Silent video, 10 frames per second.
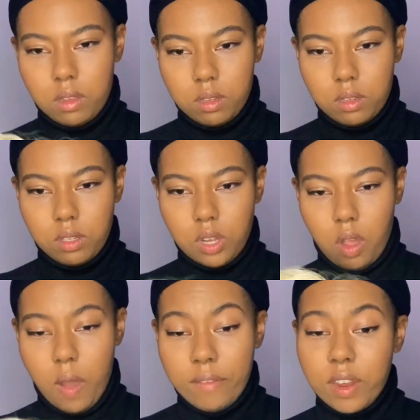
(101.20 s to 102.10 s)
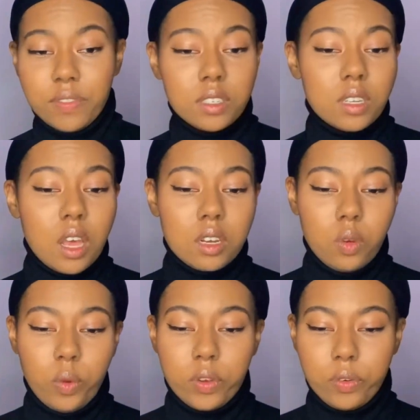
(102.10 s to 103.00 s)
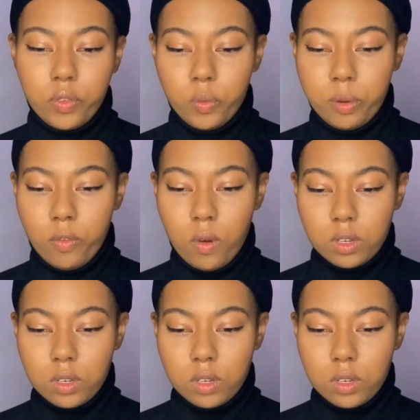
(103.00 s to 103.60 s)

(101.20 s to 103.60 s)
So I've never done a wig review before,